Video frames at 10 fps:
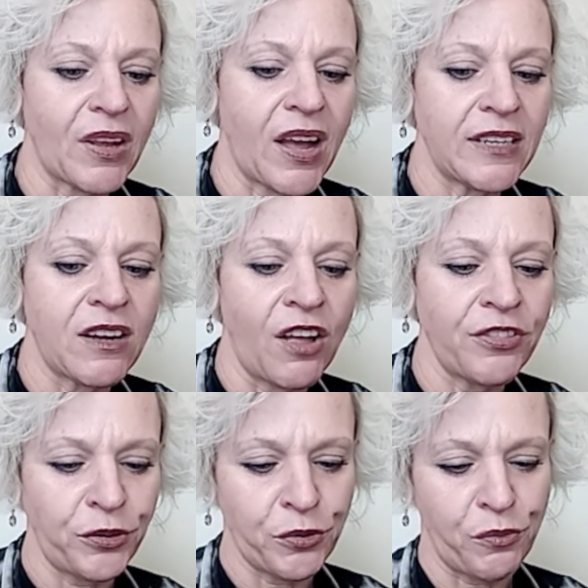I'd gone
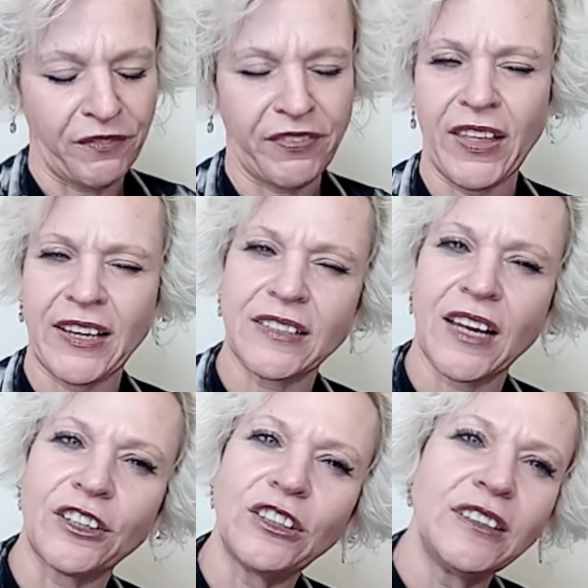through what felt like a
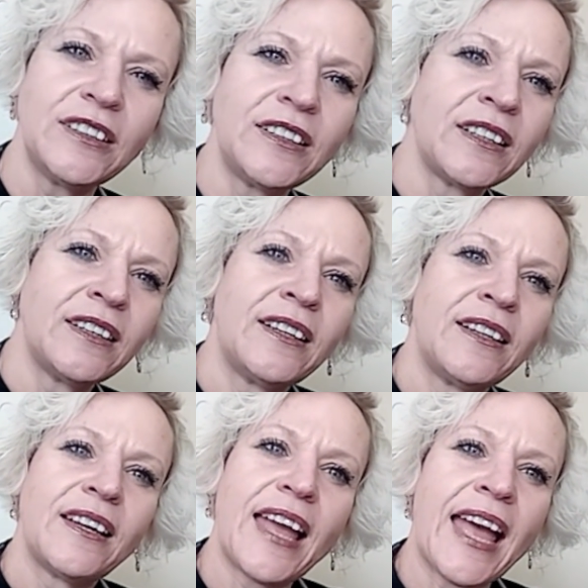tunnel,
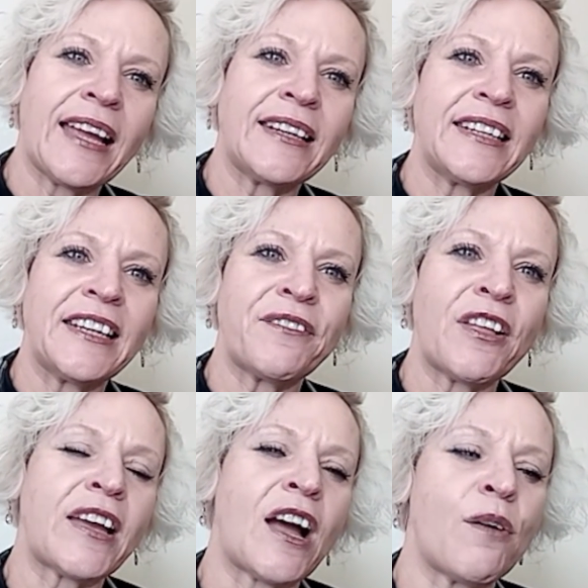and it felt
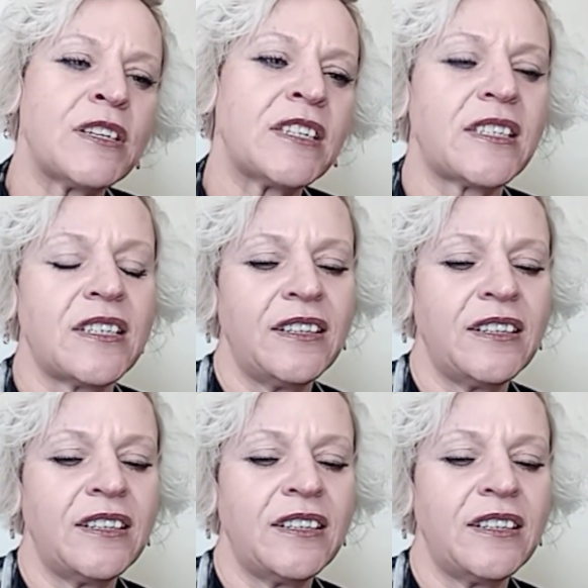like I was